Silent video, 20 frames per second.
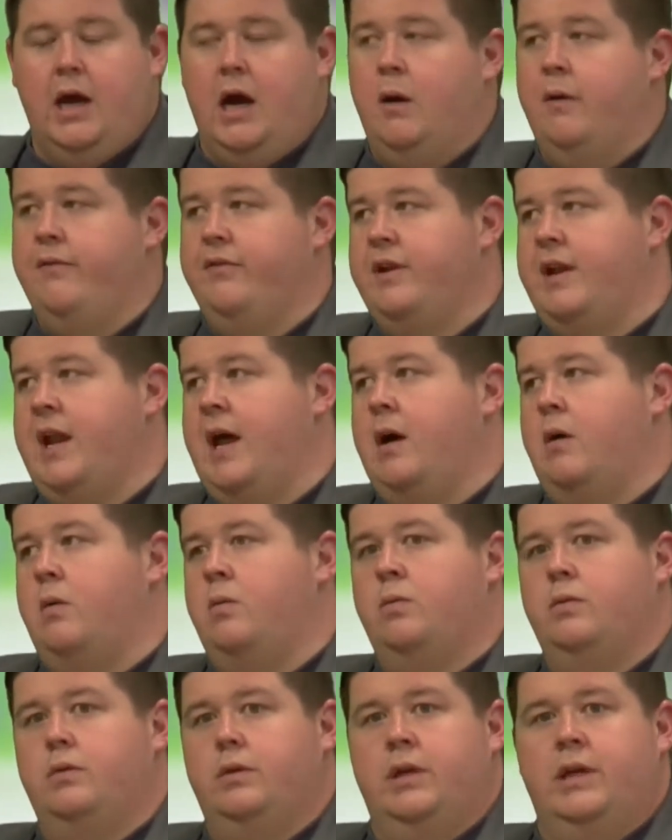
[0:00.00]
However,
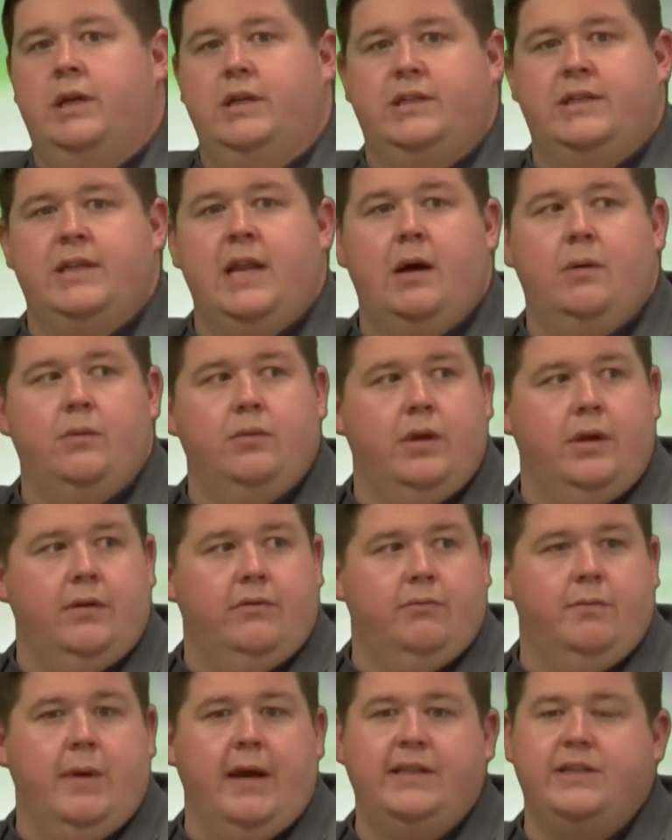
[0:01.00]
now it's now
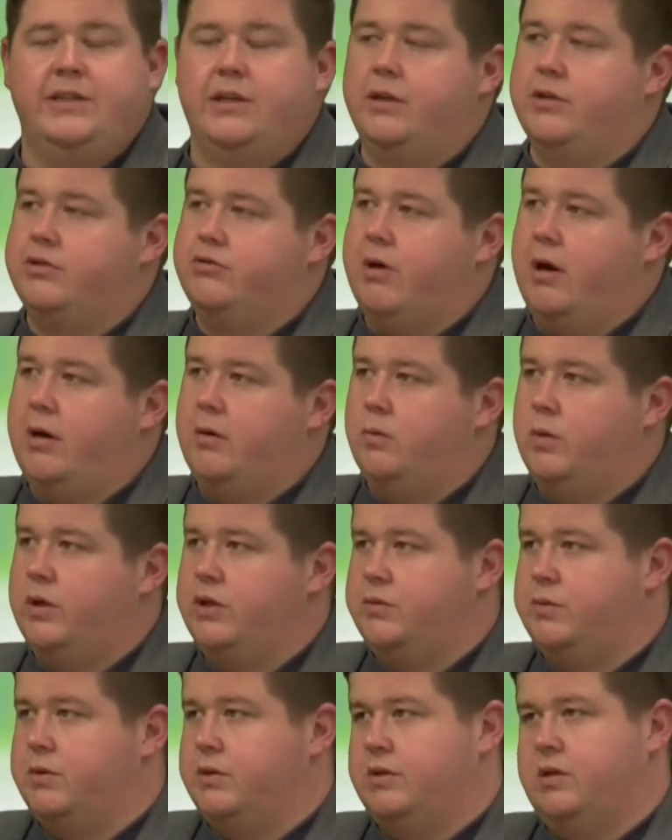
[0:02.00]
the maintenance grant,
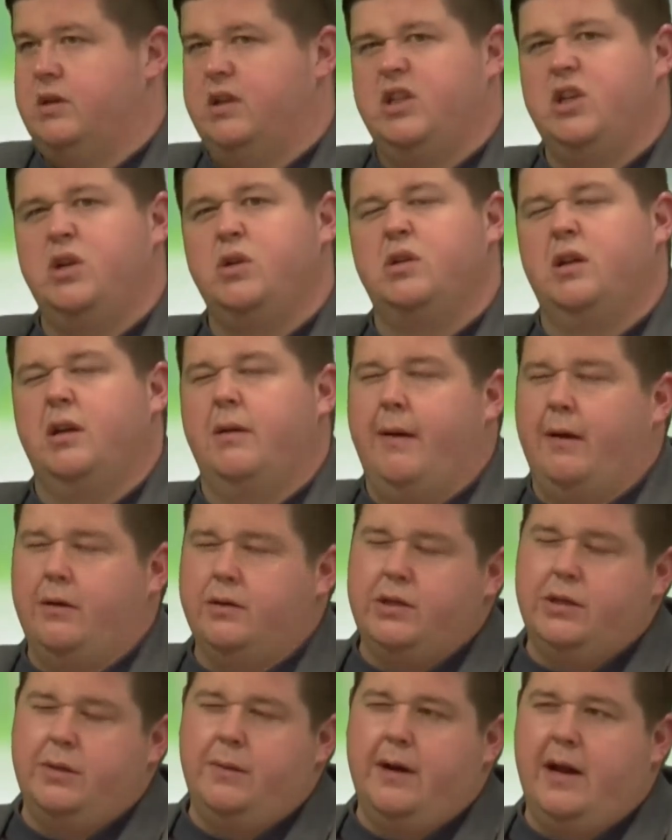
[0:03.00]
which was usually
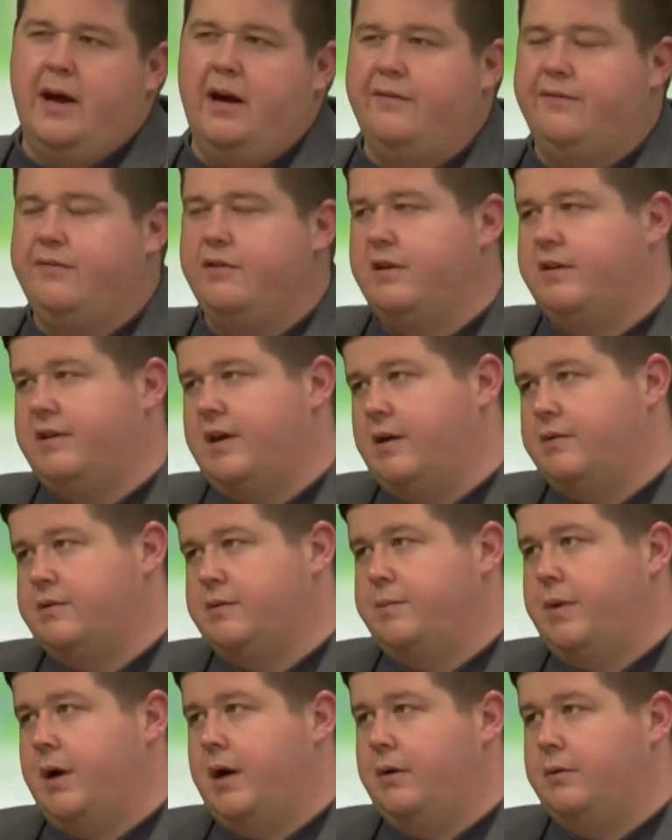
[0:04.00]
about two and a half, three
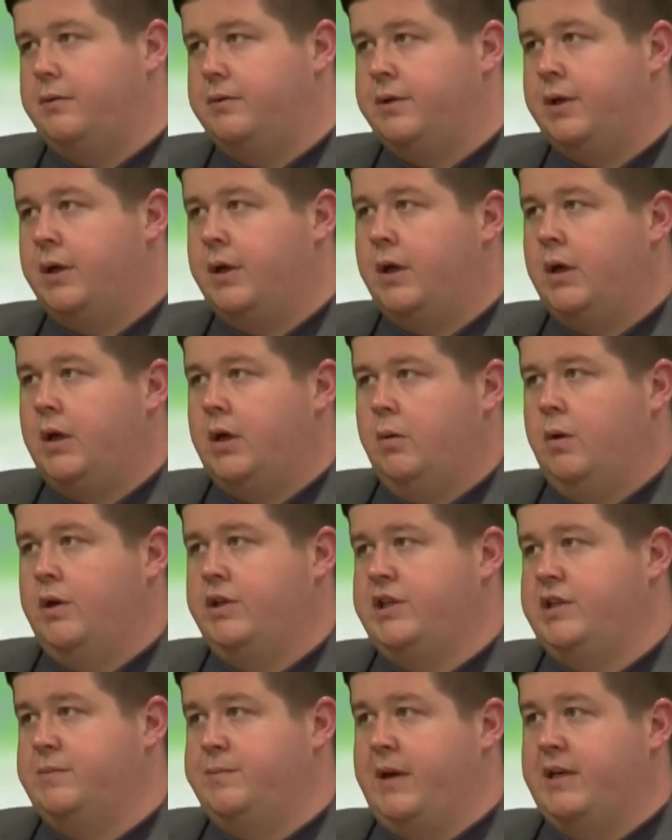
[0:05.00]
thousand pound,
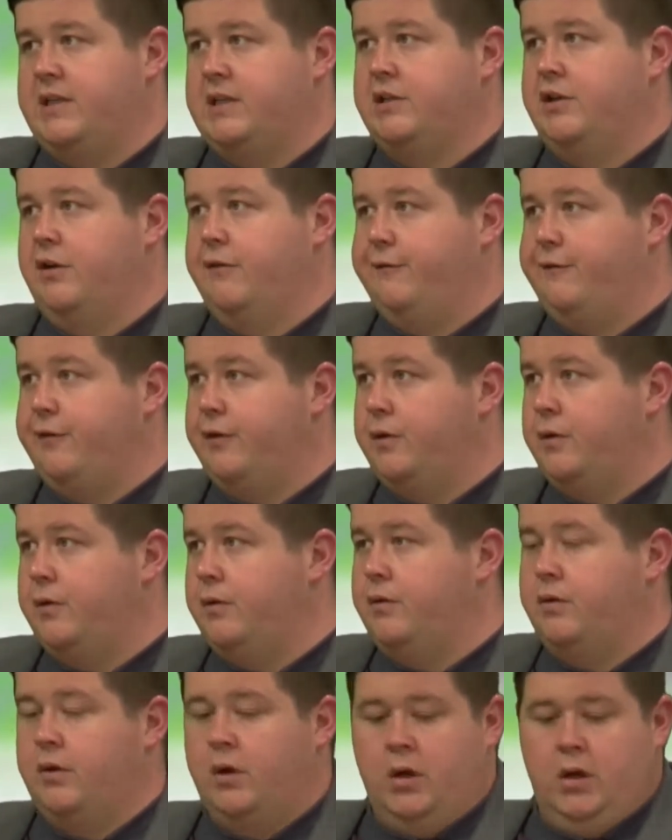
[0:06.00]
which is basically your
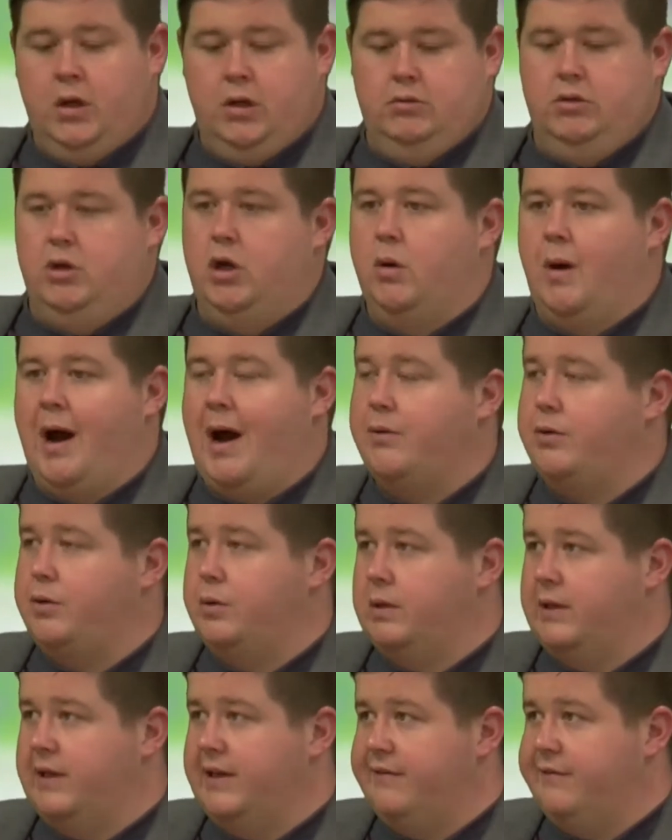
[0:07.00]
food, you know, how
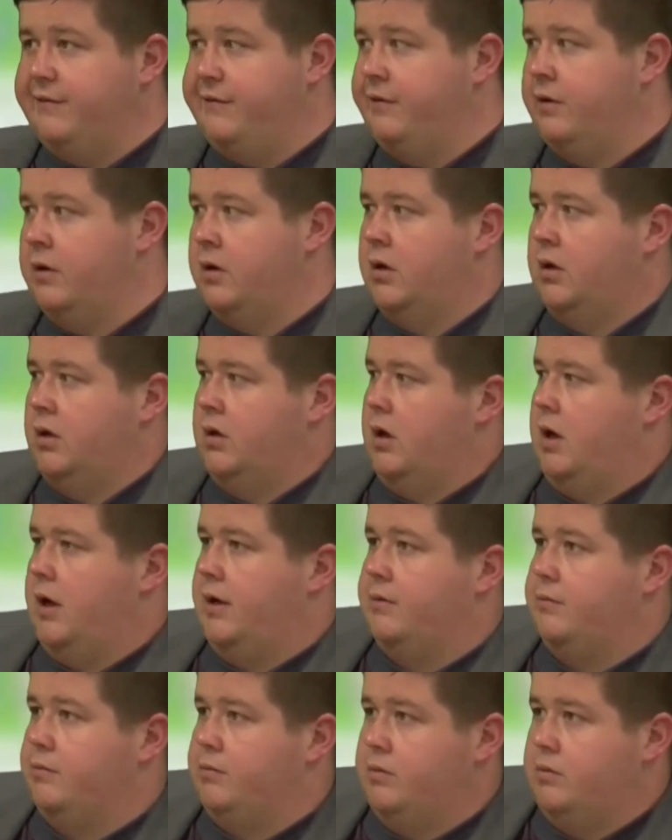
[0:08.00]
you live,
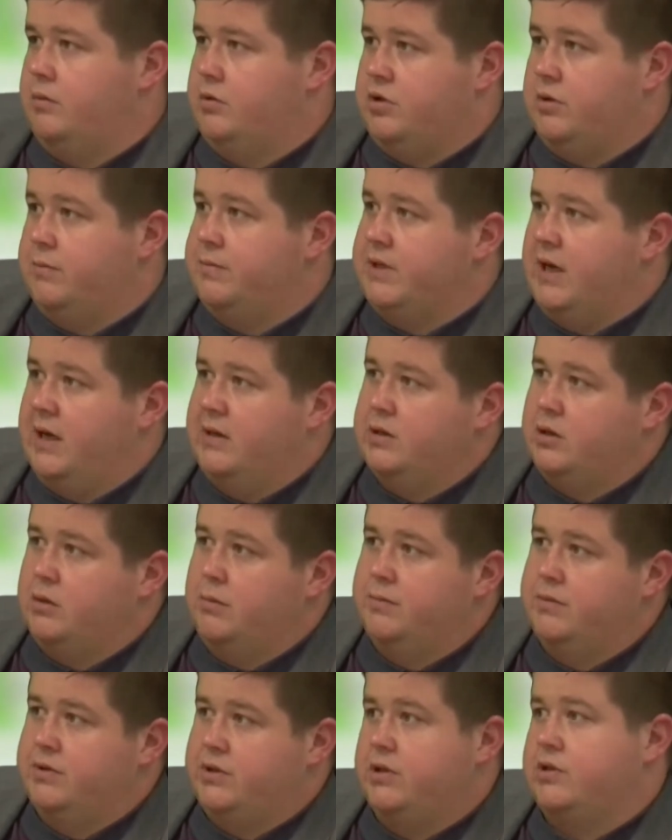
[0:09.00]
and sometimes
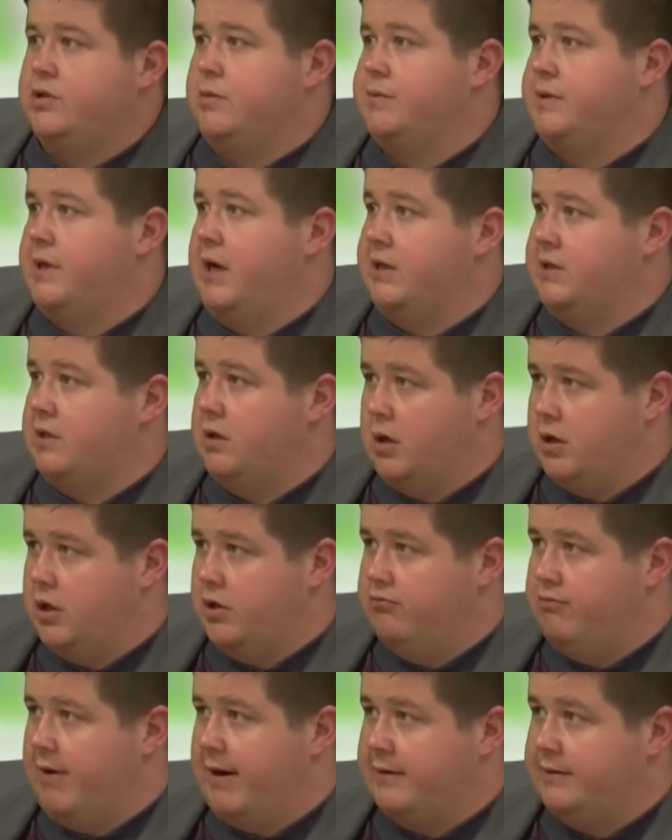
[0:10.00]
comes to subsidise a lot of
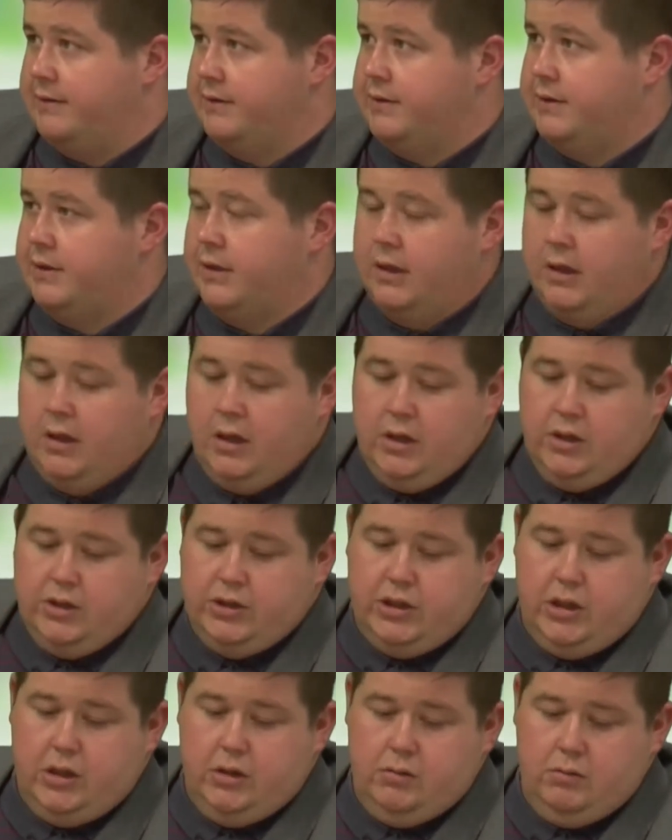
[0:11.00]
your rent.
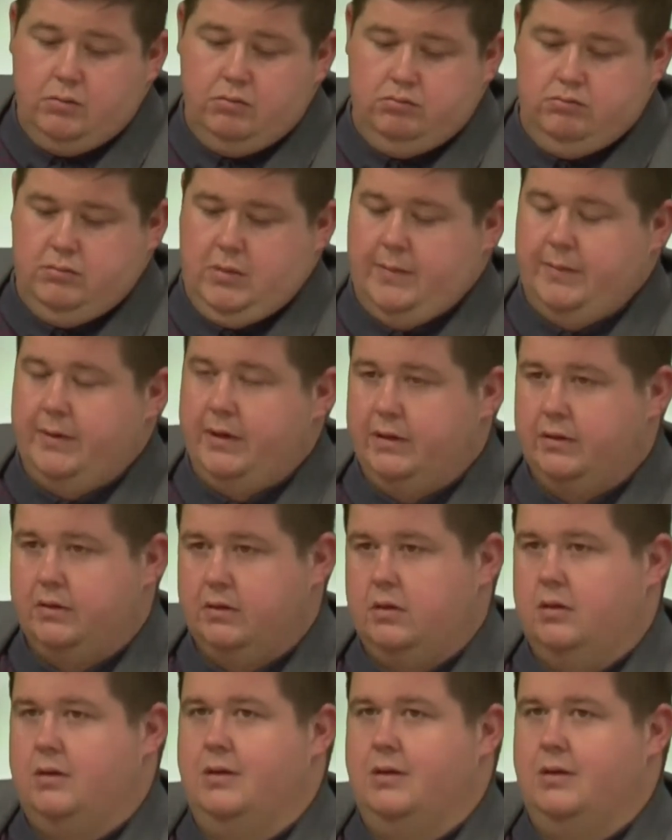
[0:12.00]
So, I mean,